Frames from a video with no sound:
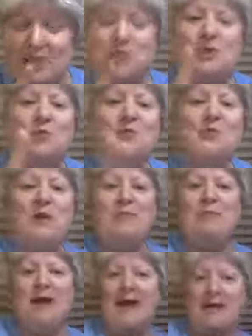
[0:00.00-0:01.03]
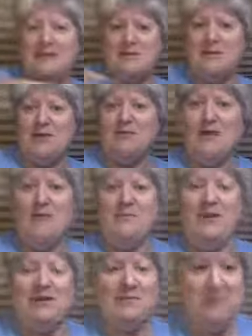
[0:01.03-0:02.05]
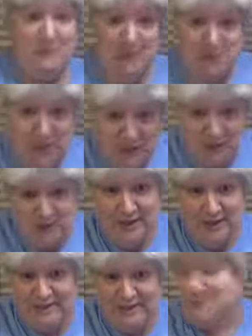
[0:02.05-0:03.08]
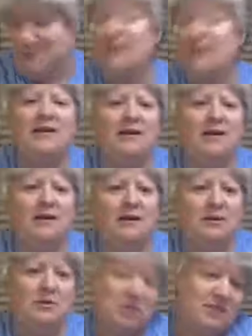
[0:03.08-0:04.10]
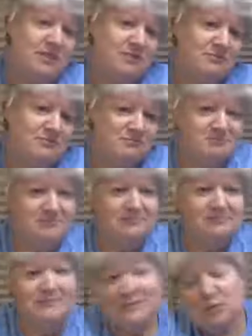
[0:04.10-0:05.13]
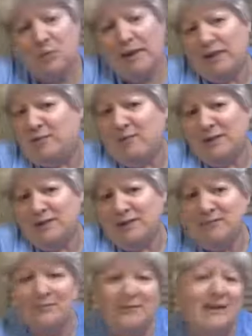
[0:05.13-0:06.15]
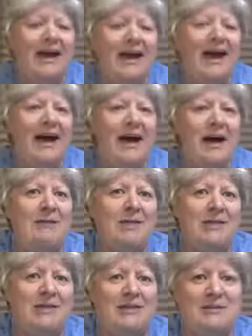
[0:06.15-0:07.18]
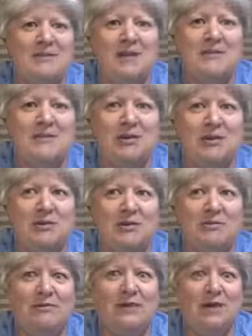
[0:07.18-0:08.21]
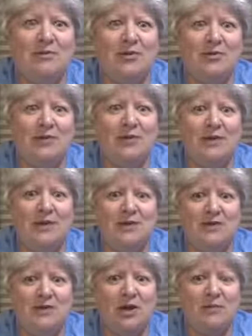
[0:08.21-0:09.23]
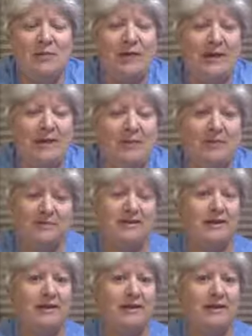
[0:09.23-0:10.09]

She would run past me and around me and expect me to chase her to get it, which I did. It's all part of the playtime. Um, and then there's times that she would that I would throw it, and she'll go pick it up, and suddenly,